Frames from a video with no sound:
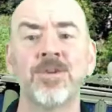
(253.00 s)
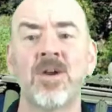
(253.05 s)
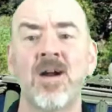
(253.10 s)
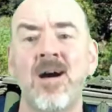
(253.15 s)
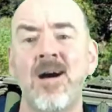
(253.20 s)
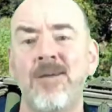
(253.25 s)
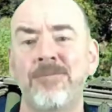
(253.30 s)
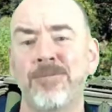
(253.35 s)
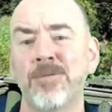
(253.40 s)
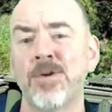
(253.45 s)
you're
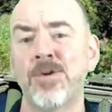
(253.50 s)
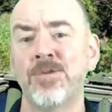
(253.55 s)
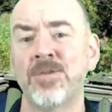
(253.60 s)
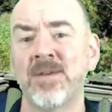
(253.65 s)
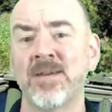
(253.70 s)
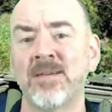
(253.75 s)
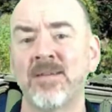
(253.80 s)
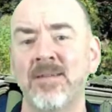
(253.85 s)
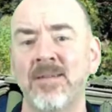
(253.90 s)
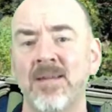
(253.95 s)

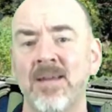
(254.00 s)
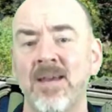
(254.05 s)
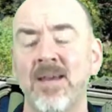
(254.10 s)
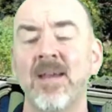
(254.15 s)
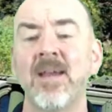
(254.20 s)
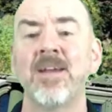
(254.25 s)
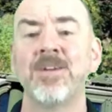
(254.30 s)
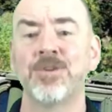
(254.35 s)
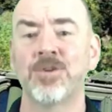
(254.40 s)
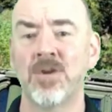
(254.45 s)
off-roading
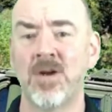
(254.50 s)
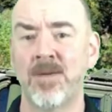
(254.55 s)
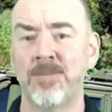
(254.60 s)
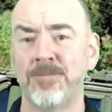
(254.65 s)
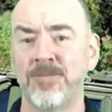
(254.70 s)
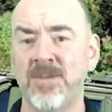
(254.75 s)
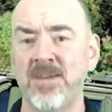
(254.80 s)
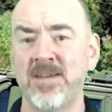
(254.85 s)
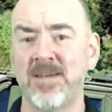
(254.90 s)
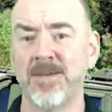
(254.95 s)
in your
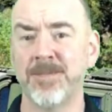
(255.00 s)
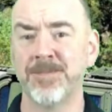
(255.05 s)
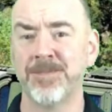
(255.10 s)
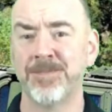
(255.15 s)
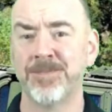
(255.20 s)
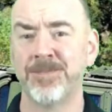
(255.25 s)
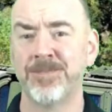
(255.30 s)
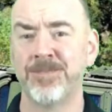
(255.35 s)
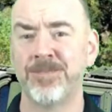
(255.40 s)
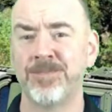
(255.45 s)
Humvee?
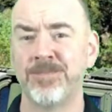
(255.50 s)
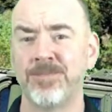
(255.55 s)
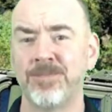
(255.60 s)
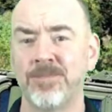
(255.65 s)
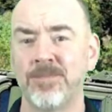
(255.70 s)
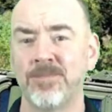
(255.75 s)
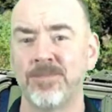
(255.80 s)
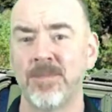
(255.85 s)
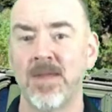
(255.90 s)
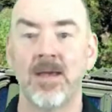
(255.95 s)

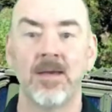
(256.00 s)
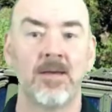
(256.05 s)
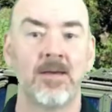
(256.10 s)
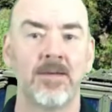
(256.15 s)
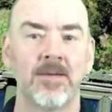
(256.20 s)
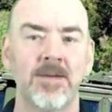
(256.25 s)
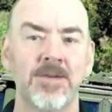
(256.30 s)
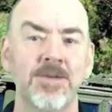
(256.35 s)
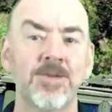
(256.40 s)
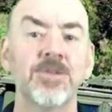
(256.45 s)

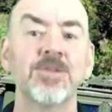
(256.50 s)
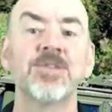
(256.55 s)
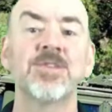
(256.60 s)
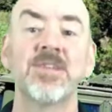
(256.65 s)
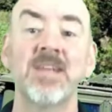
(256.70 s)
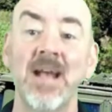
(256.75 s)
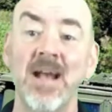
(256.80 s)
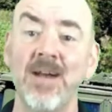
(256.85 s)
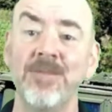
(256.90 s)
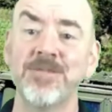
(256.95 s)
Does your
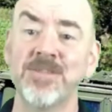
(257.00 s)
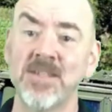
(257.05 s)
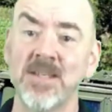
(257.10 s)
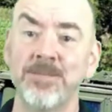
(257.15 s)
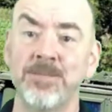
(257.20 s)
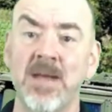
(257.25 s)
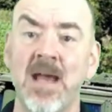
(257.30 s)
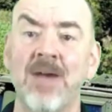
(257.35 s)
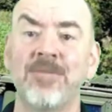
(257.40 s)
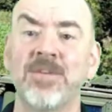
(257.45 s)
staff
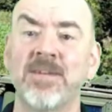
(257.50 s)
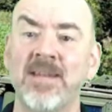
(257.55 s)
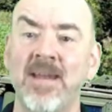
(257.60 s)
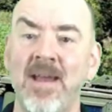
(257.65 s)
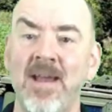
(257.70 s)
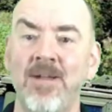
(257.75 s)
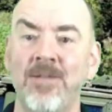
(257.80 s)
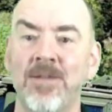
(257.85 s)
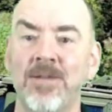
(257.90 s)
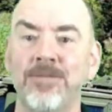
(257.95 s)
seem to have a
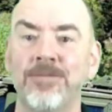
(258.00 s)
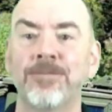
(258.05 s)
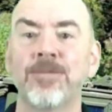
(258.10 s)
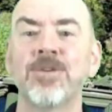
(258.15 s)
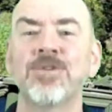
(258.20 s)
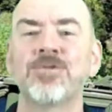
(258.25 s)
talent for